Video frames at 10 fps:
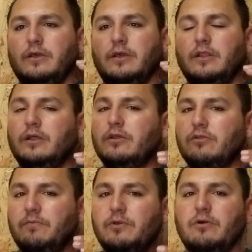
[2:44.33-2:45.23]
And on the
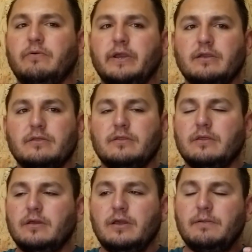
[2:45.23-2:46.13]

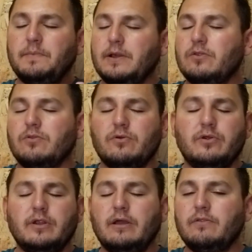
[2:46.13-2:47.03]
WRX, I'm not
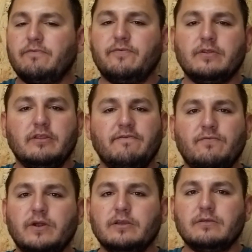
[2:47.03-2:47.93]
sure how the front diff
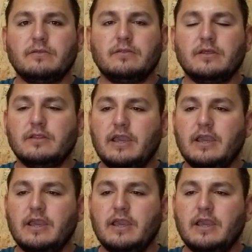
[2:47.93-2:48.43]
works since